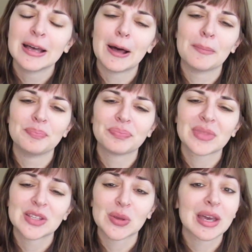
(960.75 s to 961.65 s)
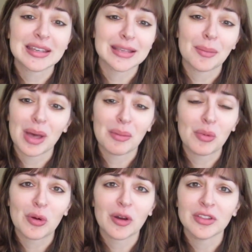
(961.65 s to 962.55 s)
Um, and so I guess I'm, I'm
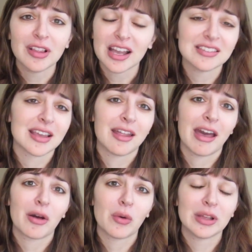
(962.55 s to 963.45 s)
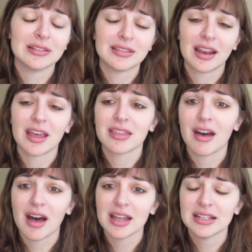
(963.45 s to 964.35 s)
more on the lucky side of that coin than I
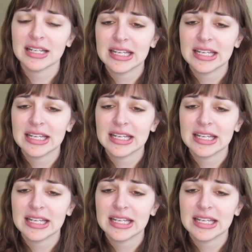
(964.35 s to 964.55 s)
thought.